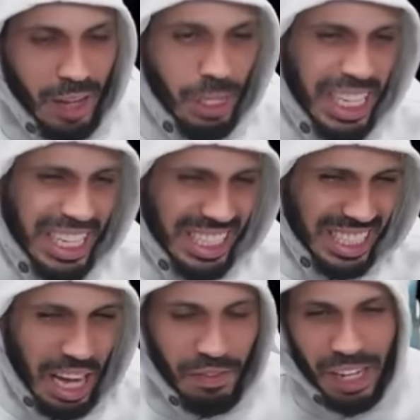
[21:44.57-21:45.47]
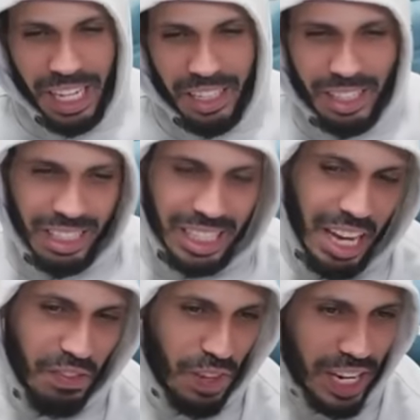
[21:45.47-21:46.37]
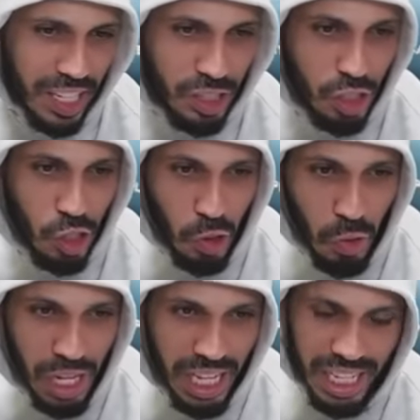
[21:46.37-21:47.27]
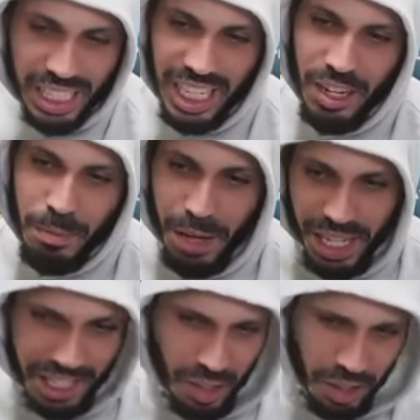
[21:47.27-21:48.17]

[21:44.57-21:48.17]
we got a sapphire. Sapphire new Gary Payne. It only